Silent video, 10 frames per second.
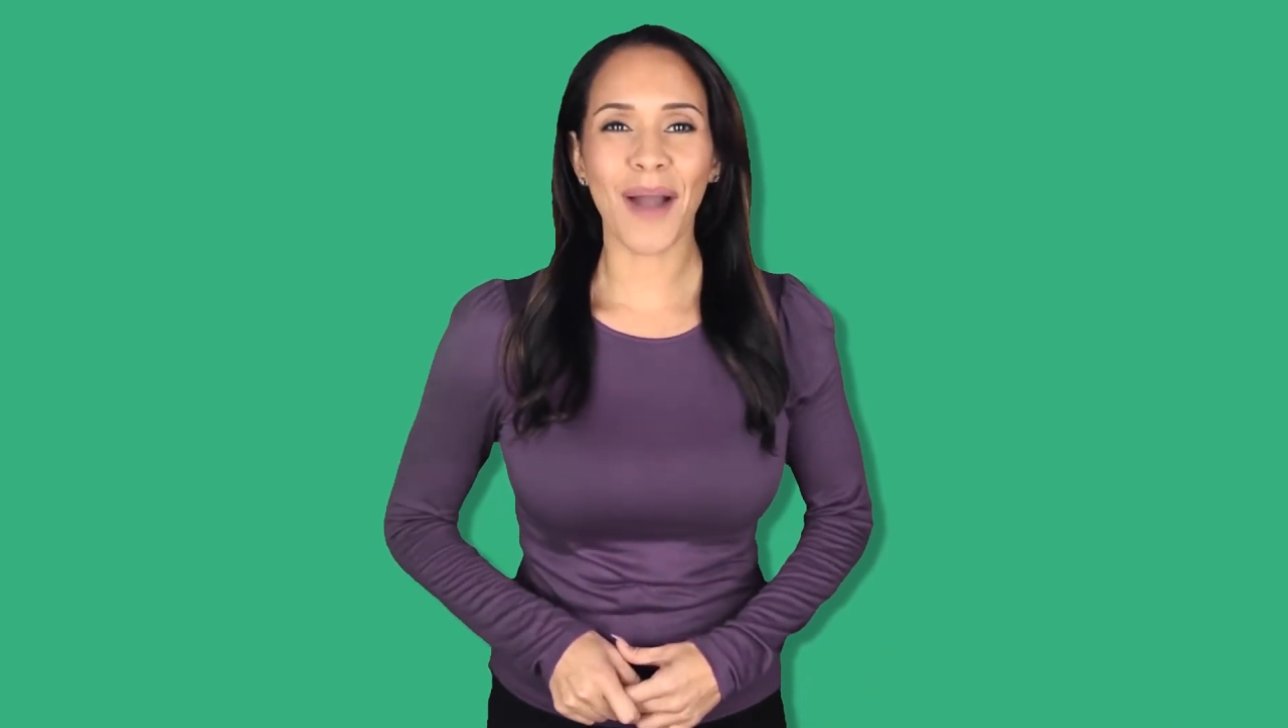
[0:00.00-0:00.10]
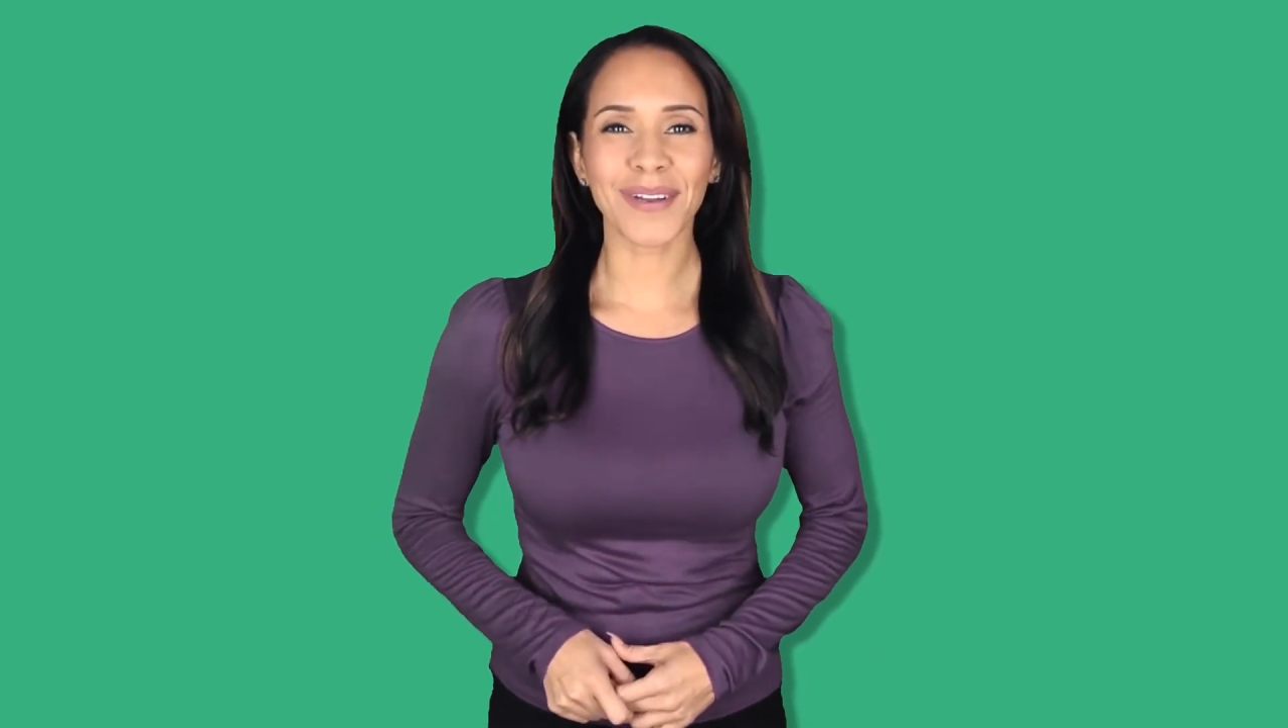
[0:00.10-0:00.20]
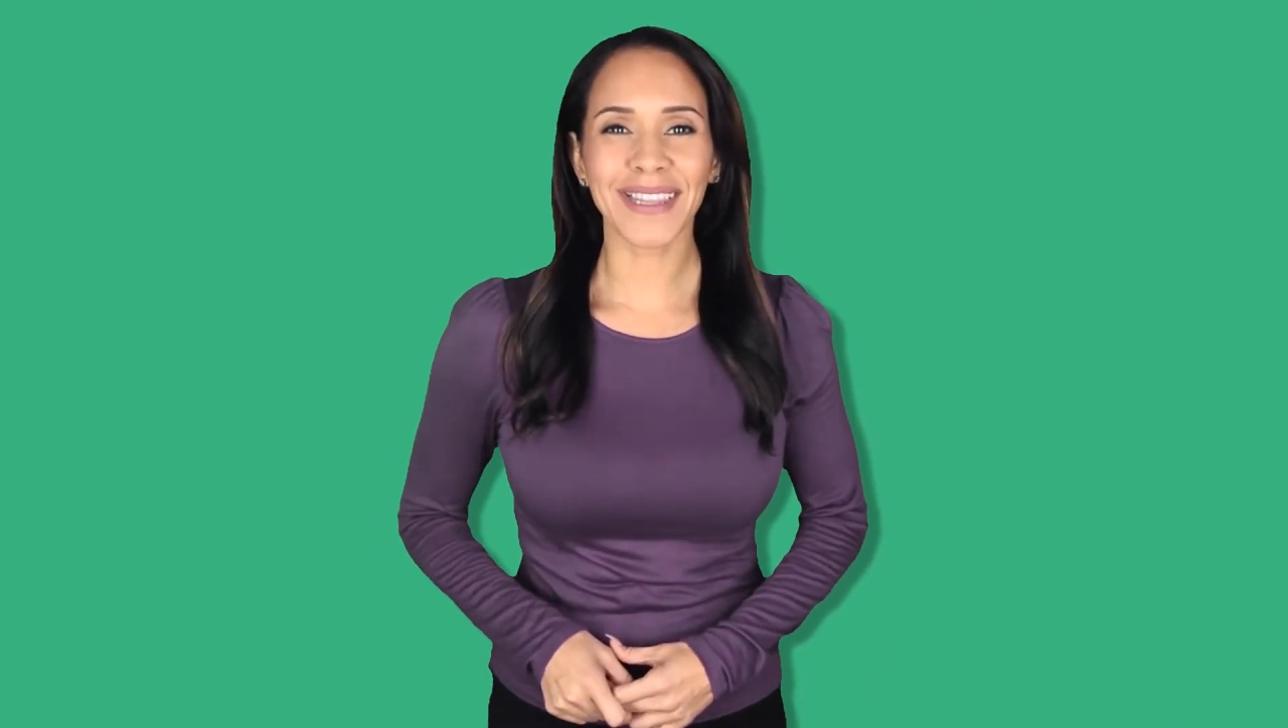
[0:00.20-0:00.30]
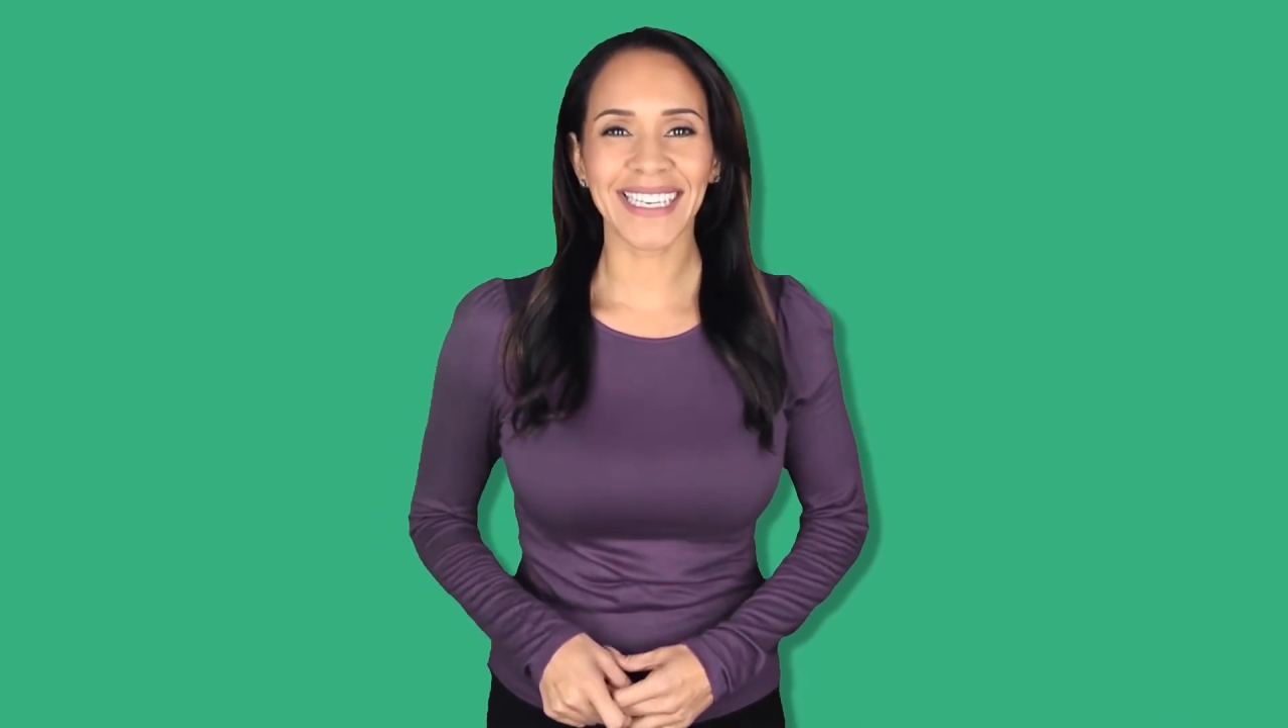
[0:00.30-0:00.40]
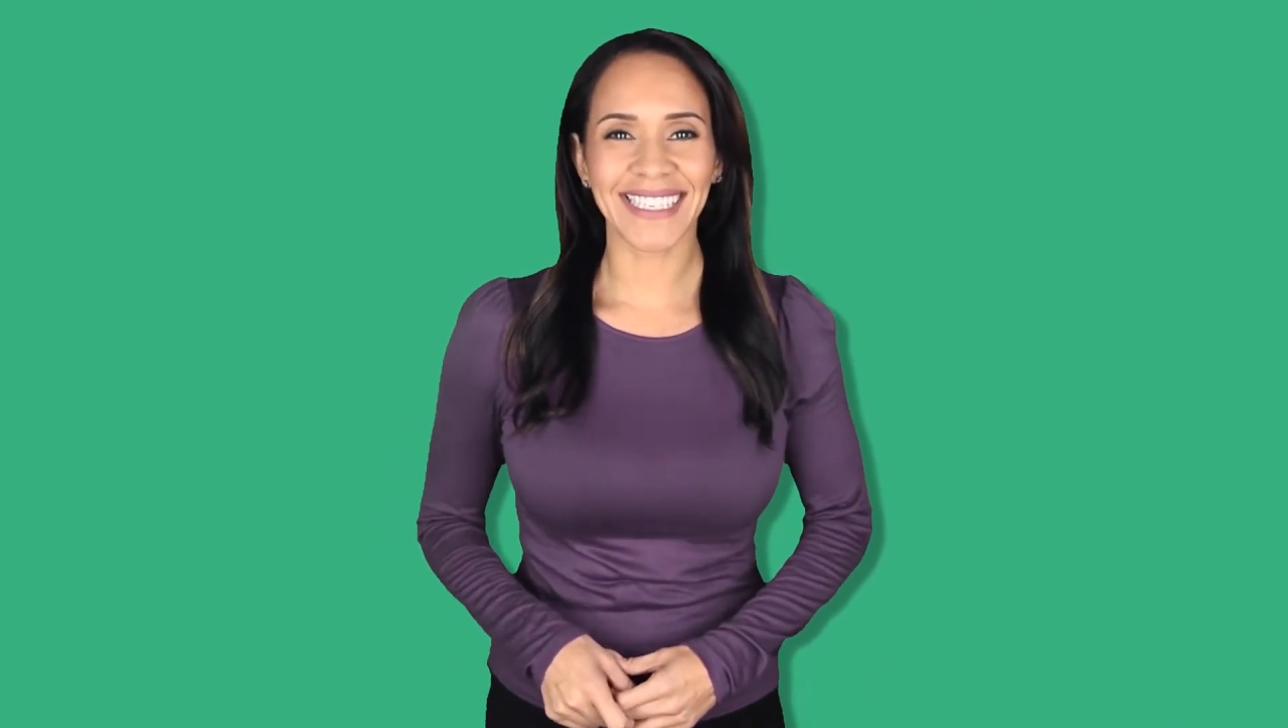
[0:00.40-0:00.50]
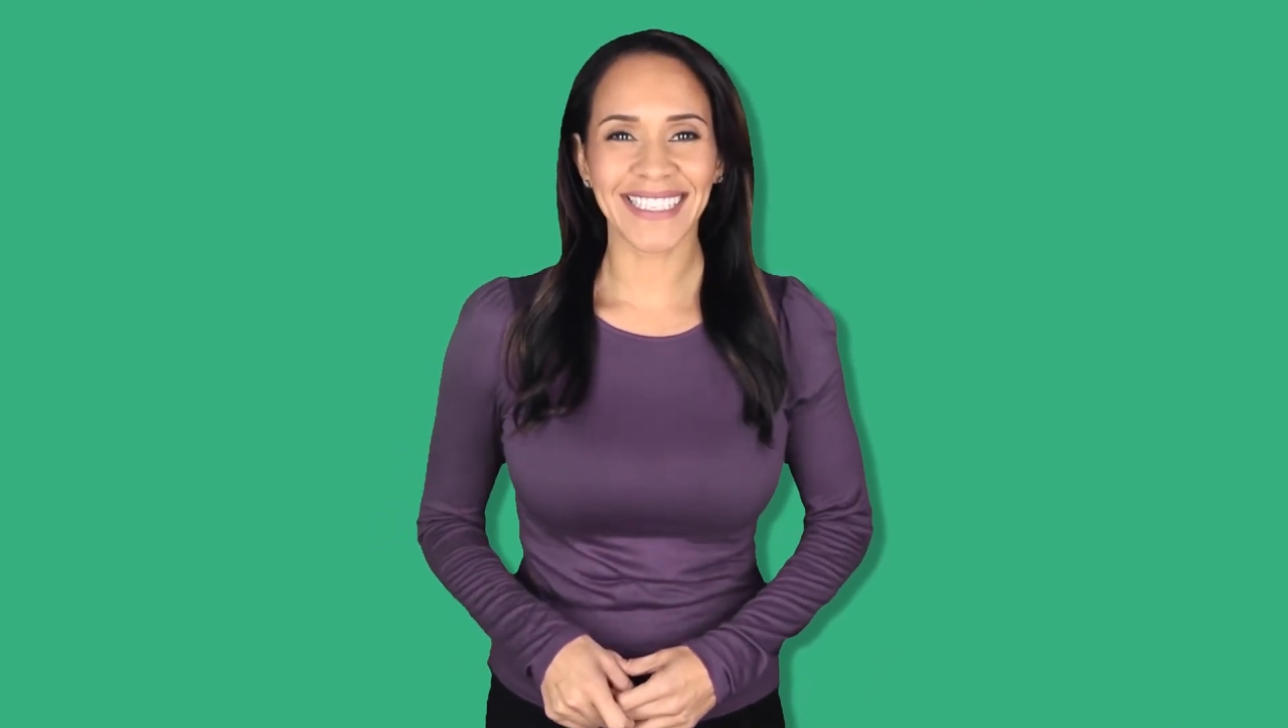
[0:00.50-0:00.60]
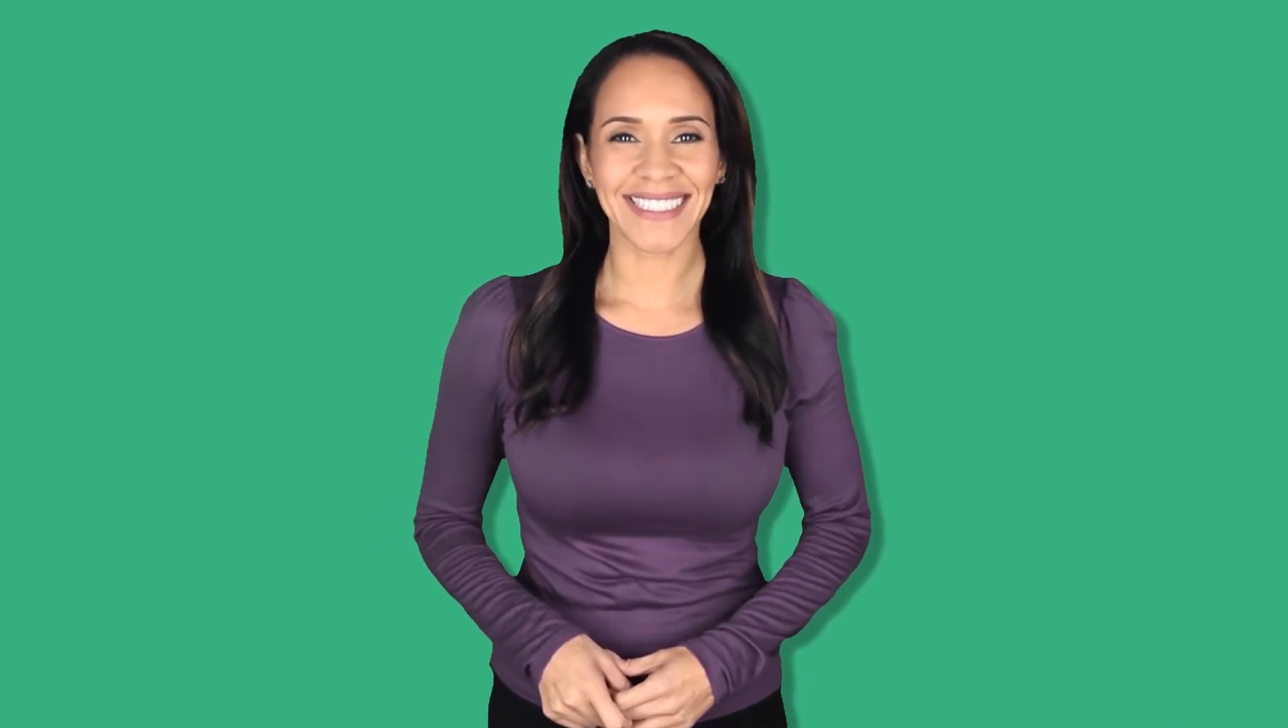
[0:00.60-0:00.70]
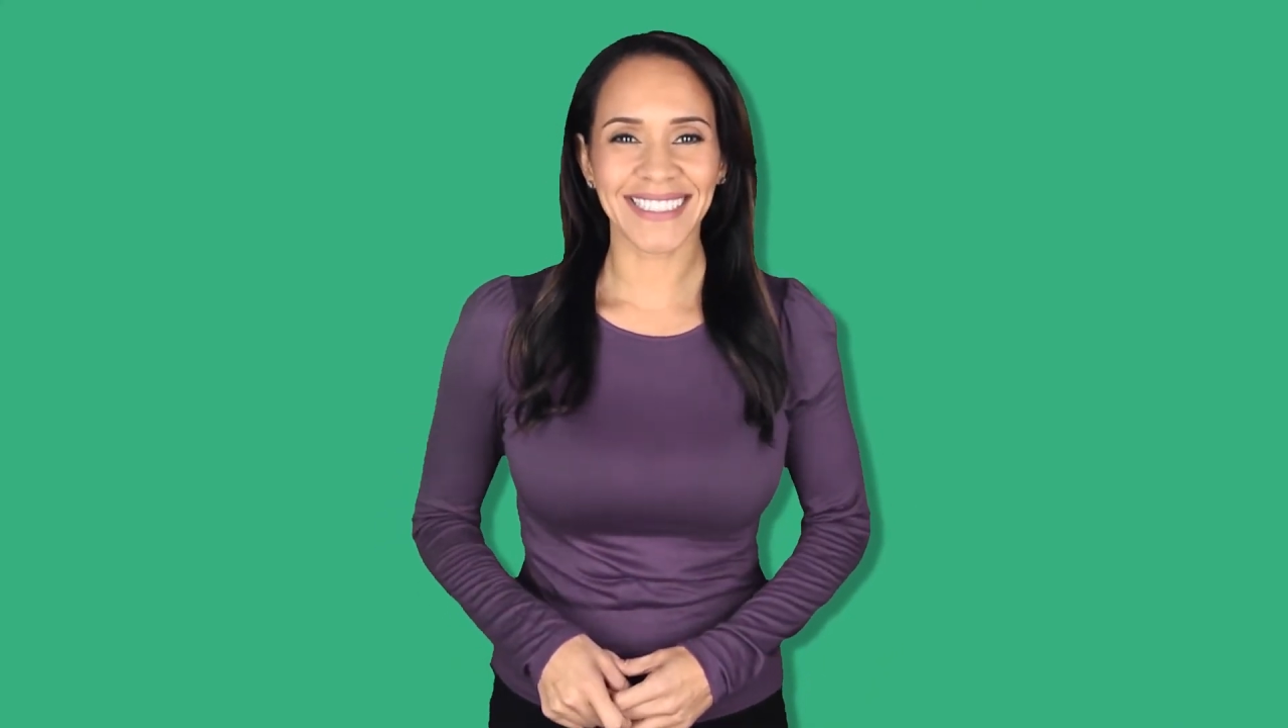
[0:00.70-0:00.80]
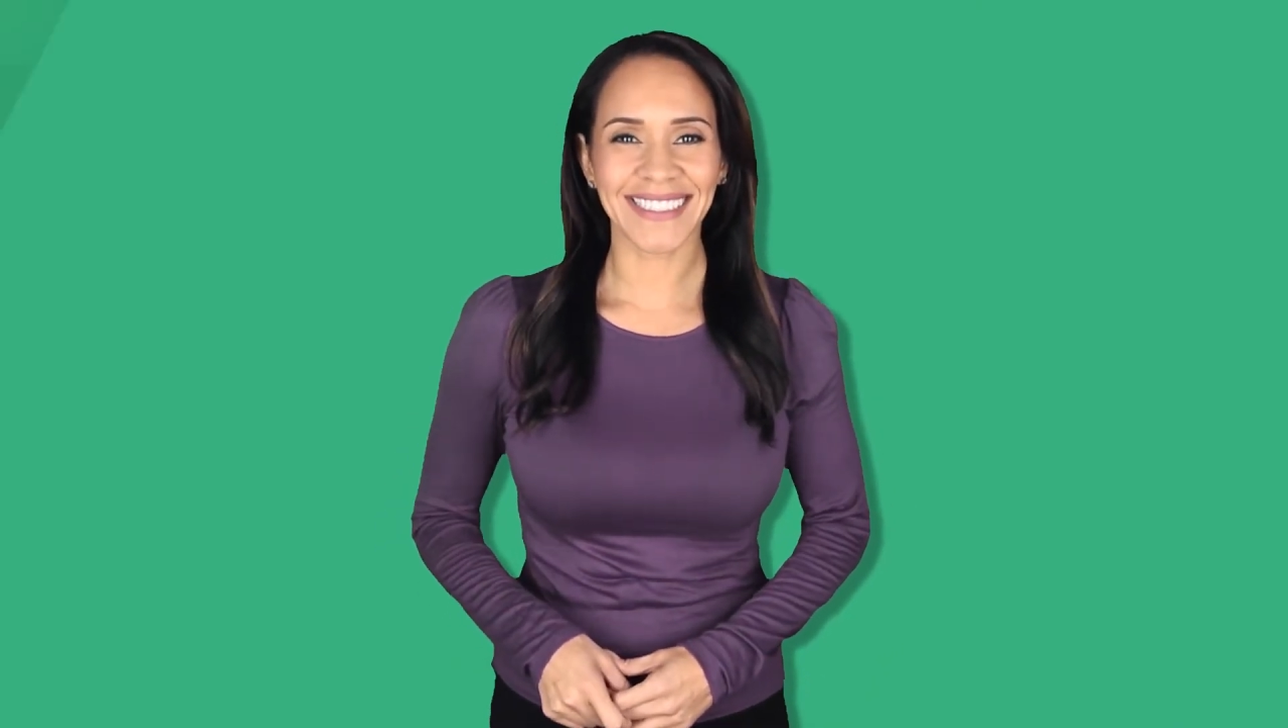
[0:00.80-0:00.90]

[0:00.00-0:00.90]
lead.